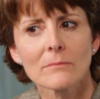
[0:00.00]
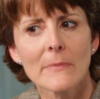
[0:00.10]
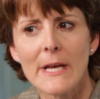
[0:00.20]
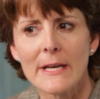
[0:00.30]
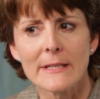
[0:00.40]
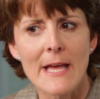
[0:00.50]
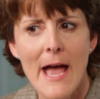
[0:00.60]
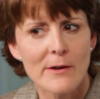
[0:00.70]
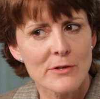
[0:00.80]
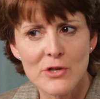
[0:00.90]
And
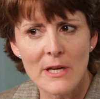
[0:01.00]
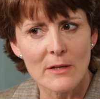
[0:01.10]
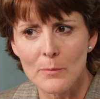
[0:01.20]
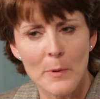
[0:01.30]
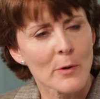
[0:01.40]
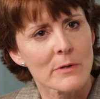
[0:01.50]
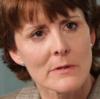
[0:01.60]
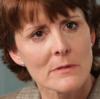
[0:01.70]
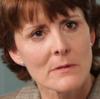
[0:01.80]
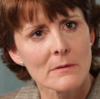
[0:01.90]
how does she get her
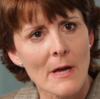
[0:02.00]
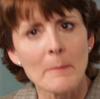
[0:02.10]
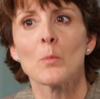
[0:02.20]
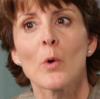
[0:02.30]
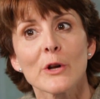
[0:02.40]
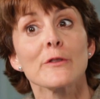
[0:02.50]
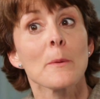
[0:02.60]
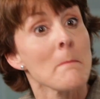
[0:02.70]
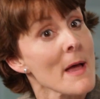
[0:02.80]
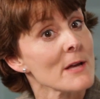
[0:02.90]
bonus? I mean, what are the
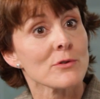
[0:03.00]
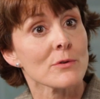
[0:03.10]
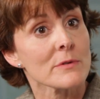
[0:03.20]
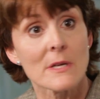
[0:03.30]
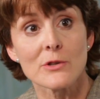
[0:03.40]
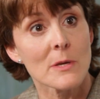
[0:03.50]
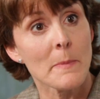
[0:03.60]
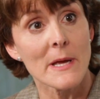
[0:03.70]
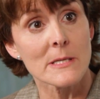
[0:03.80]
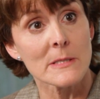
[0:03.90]
measures that she
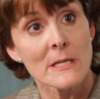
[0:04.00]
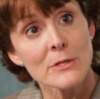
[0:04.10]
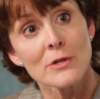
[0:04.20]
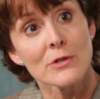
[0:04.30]
pays attention